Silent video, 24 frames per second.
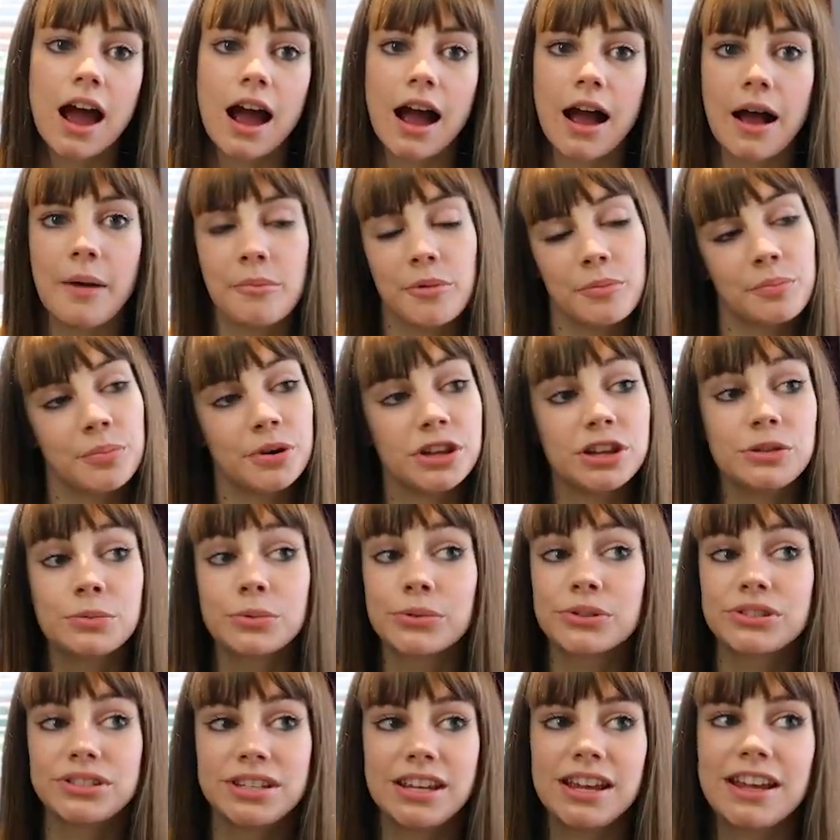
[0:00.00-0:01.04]
Um, but you
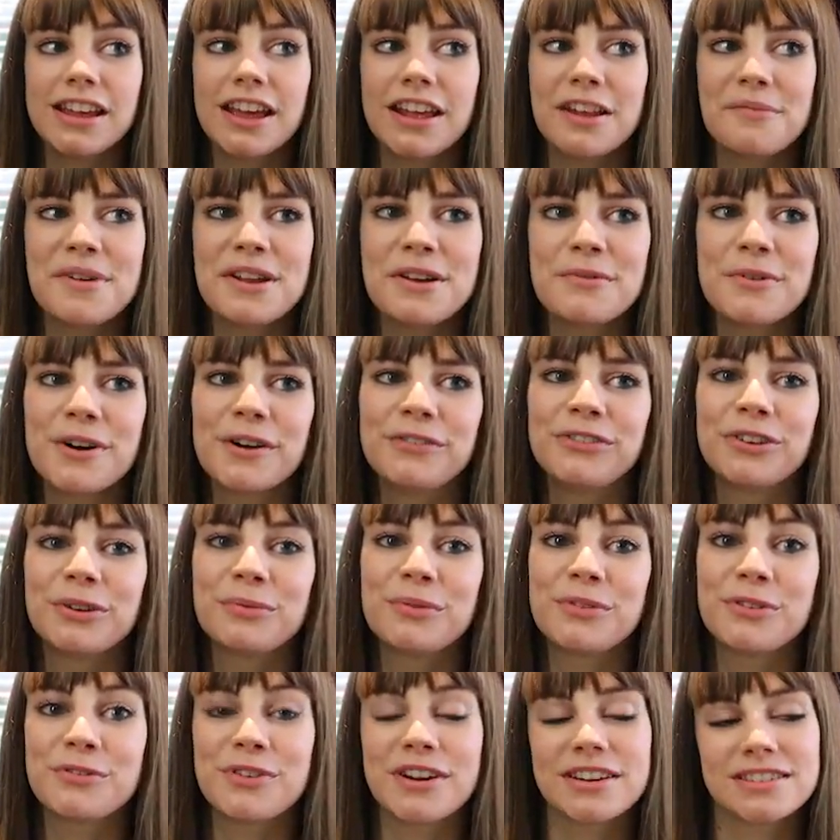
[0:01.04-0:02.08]
will see in a minute what I've done
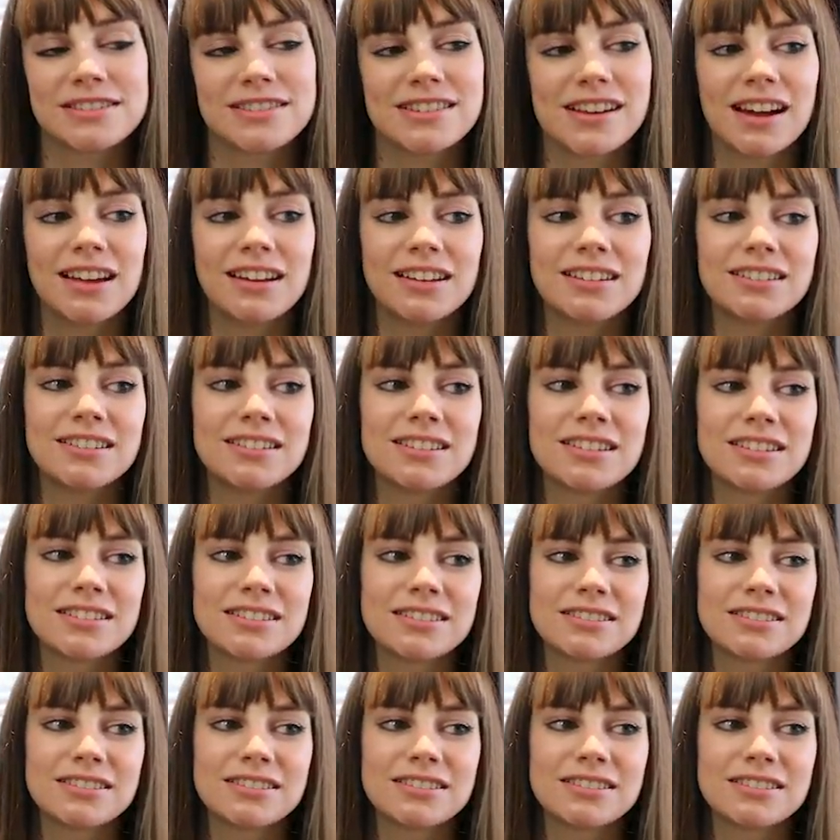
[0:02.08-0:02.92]
with the rest of the island